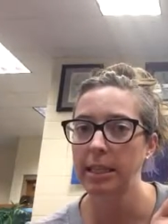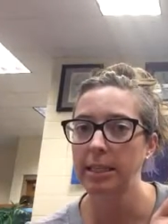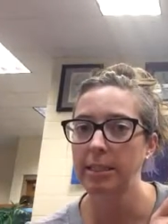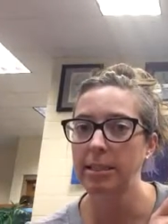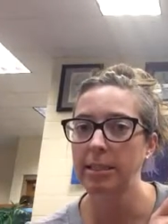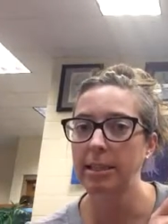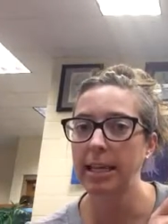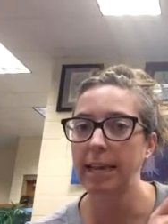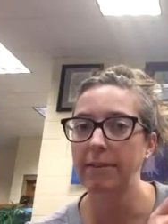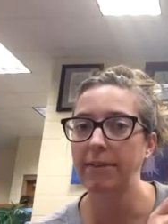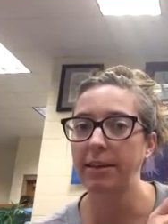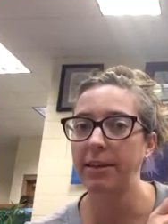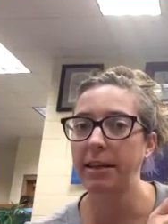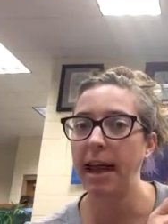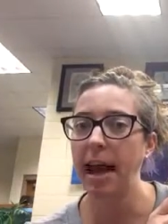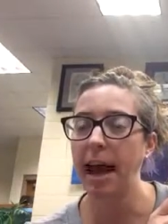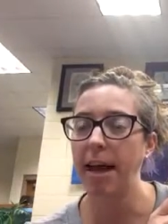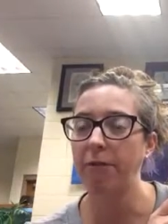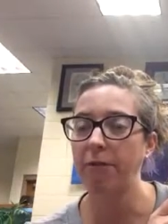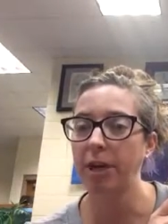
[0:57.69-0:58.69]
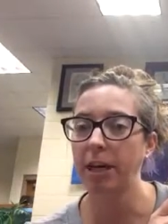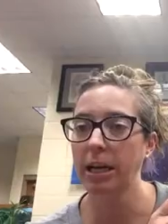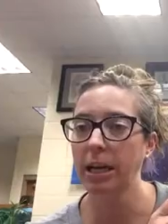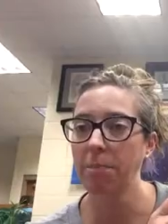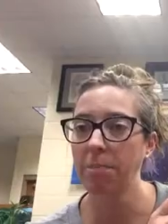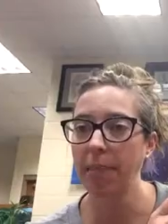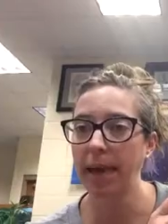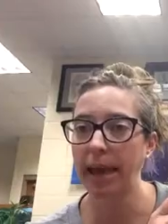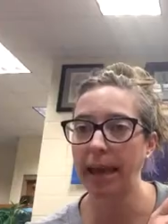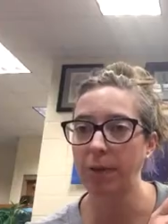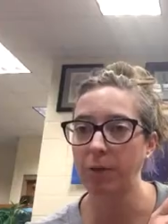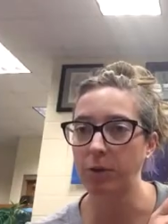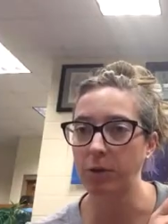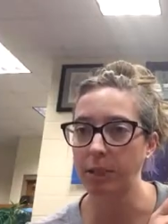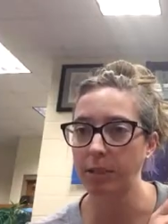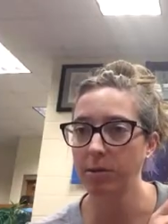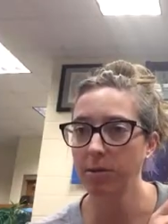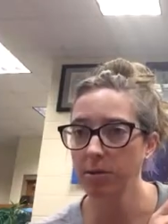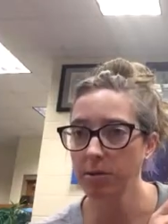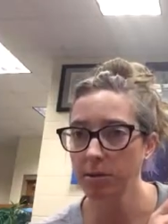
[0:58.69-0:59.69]
Saving the African
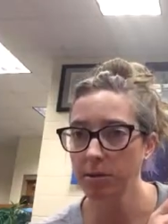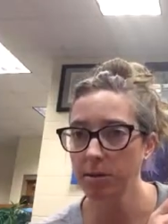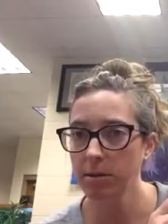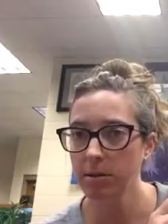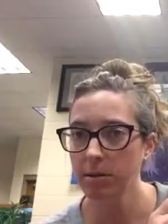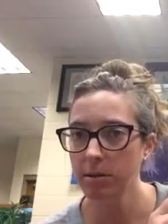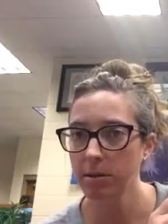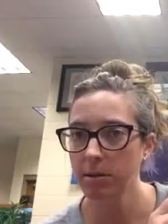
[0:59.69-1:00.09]
Penguins.